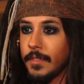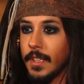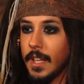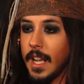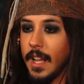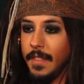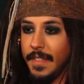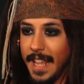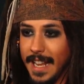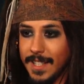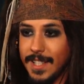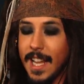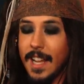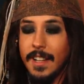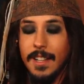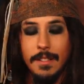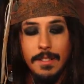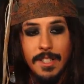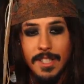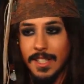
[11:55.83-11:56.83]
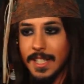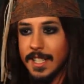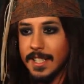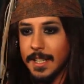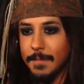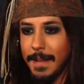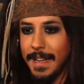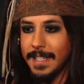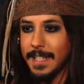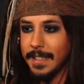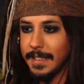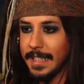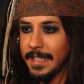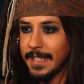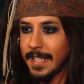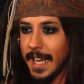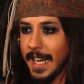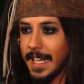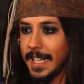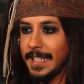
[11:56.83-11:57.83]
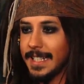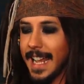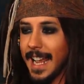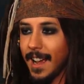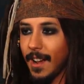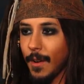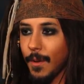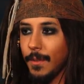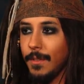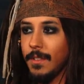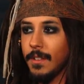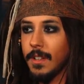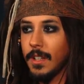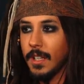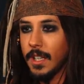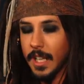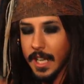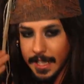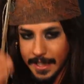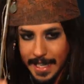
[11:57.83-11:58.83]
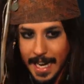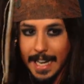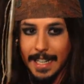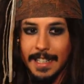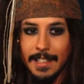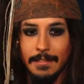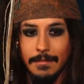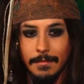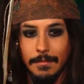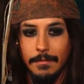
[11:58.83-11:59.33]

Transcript: And that's how you systematically take down a galleon.